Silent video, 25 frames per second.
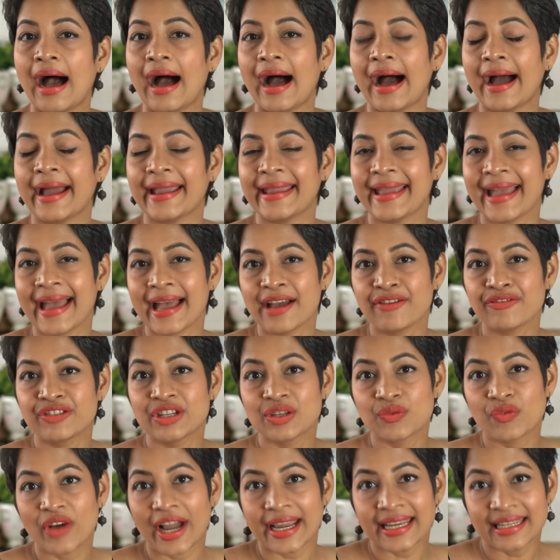I have
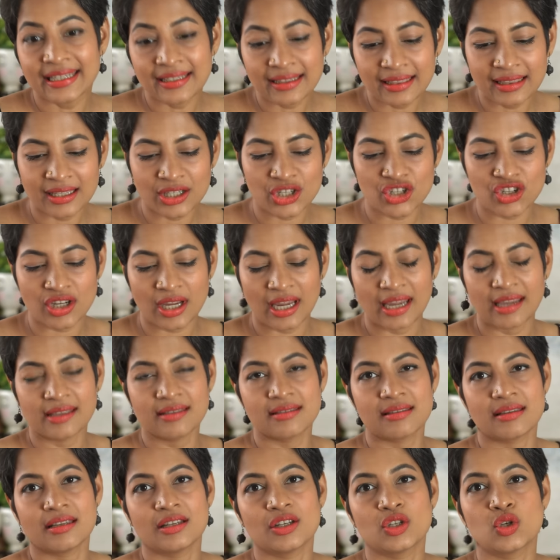divided the shades
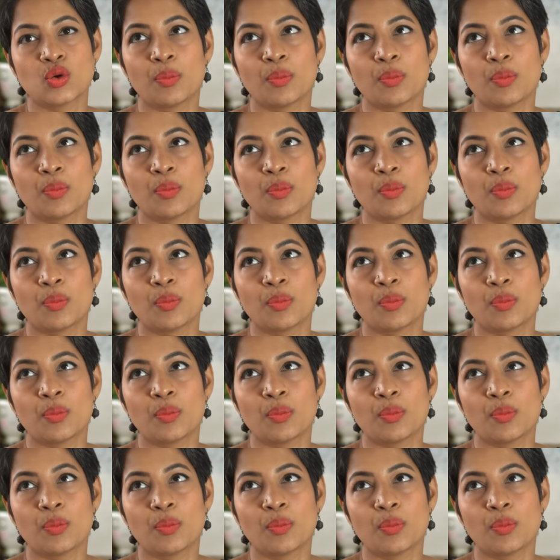into